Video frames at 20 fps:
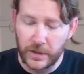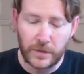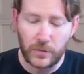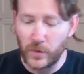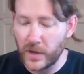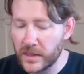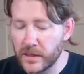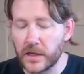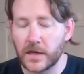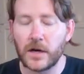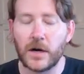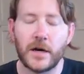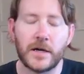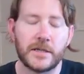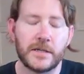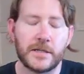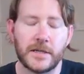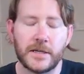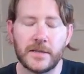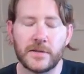with the
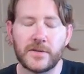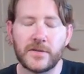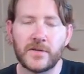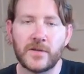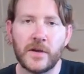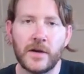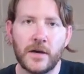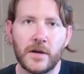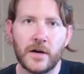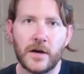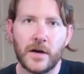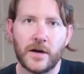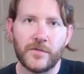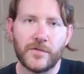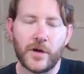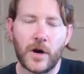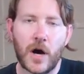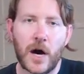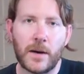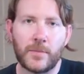contents of
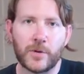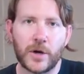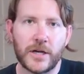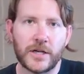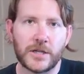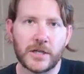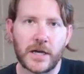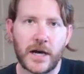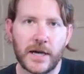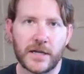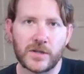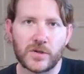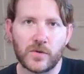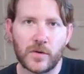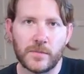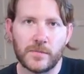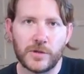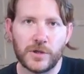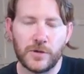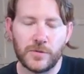the Operation
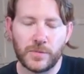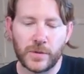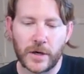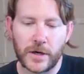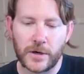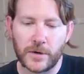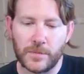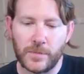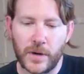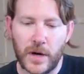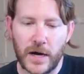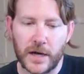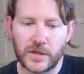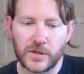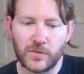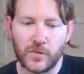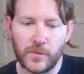Icestorm two-player box.